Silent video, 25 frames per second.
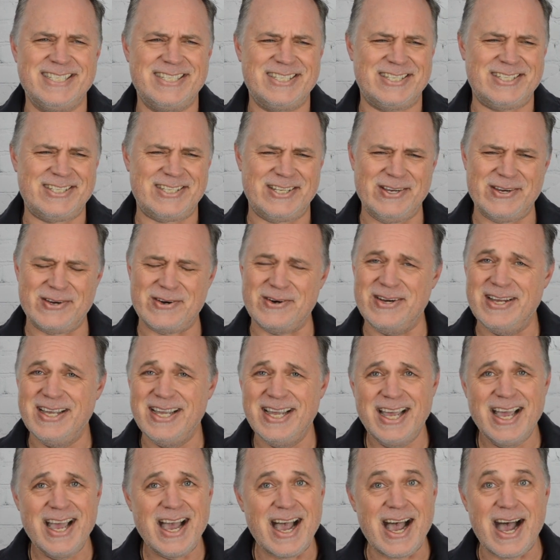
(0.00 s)
so
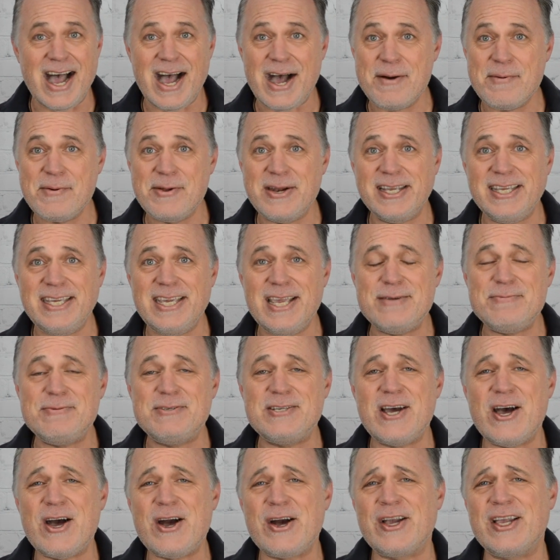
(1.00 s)
I'm going to keep
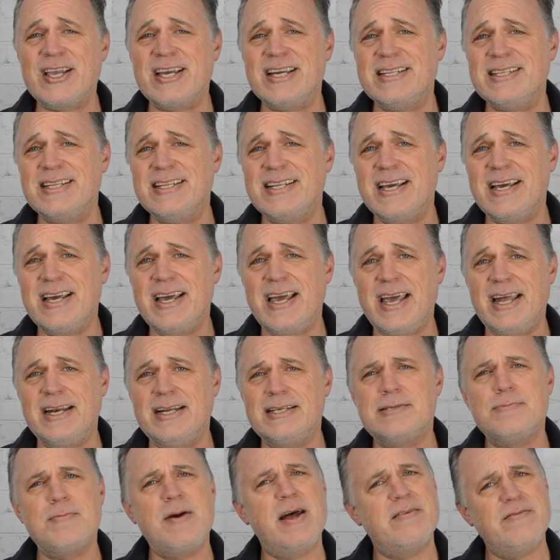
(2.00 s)
talking. And
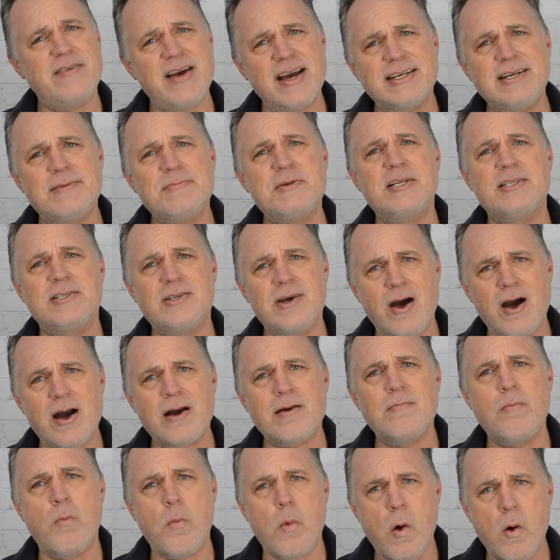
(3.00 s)
as a matter of fact, I'm going to
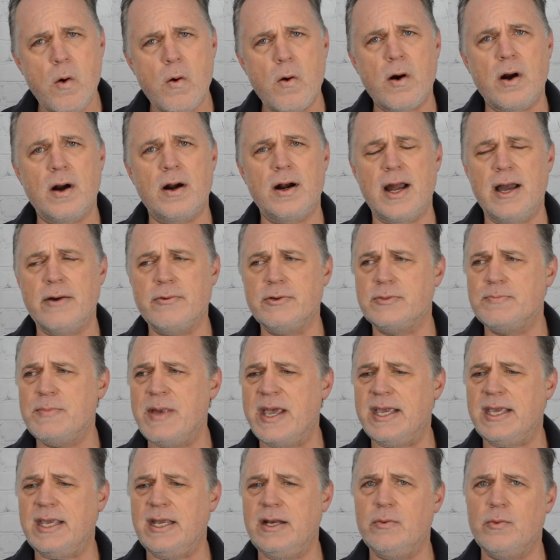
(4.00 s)
talk more. I was
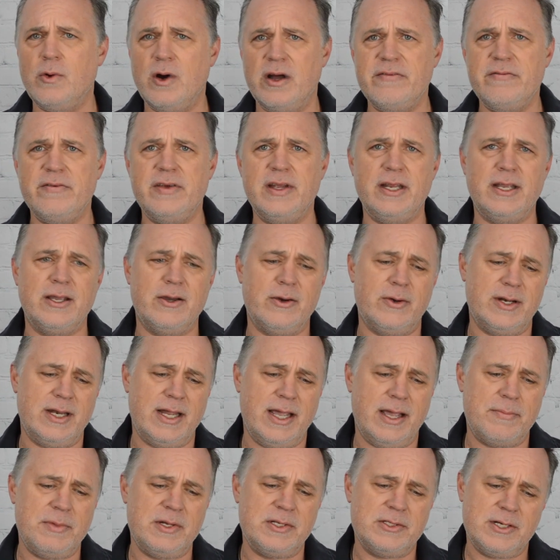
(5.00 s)
making one video a
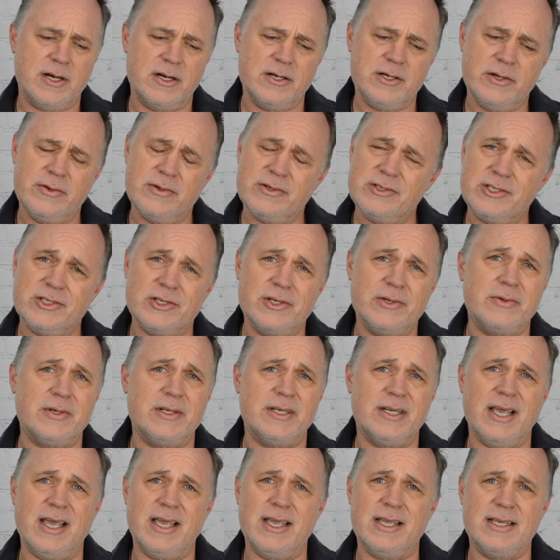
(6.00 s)
day. I'm going to start doing two a
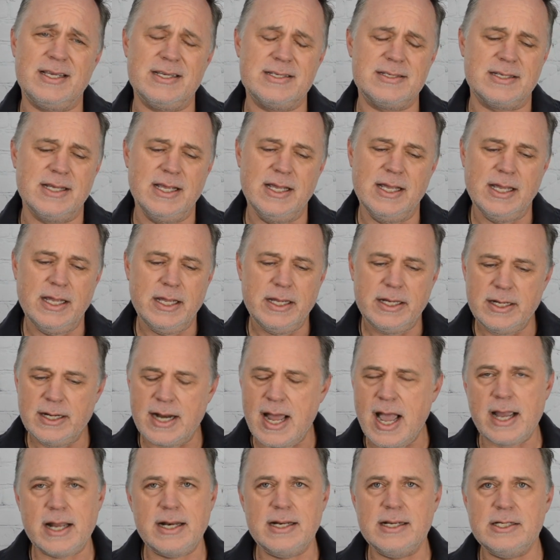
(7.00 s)
day because you're
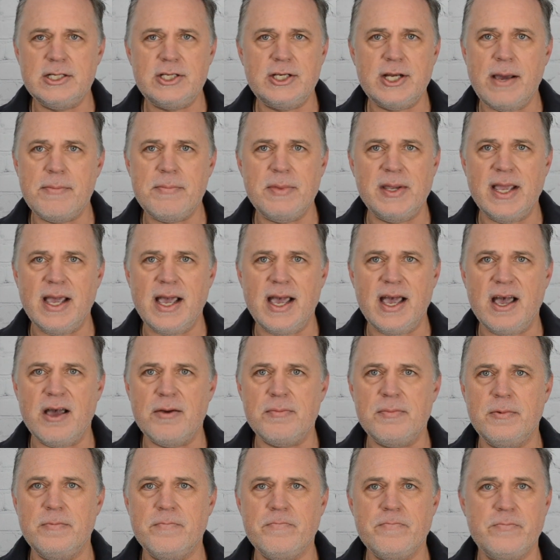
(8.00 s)
not going to shut me
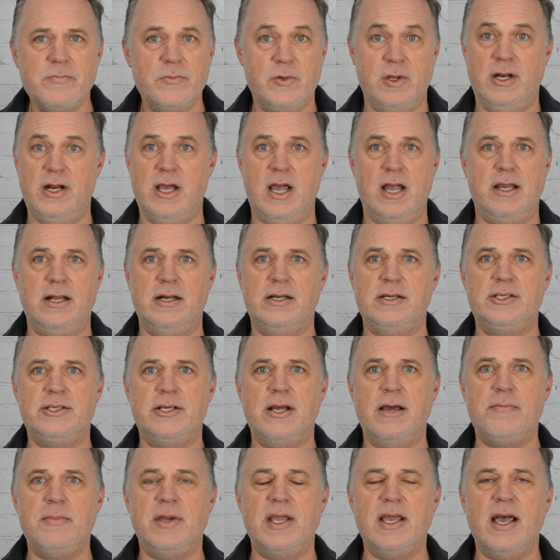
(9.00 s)
up. You're not going to
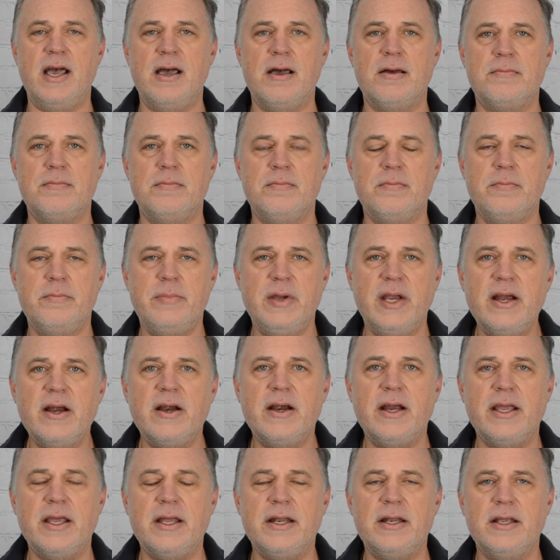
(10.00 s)
shut me up,
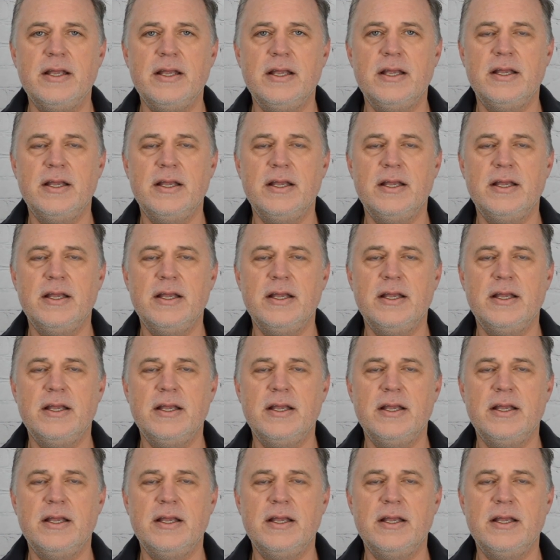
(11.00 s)
period.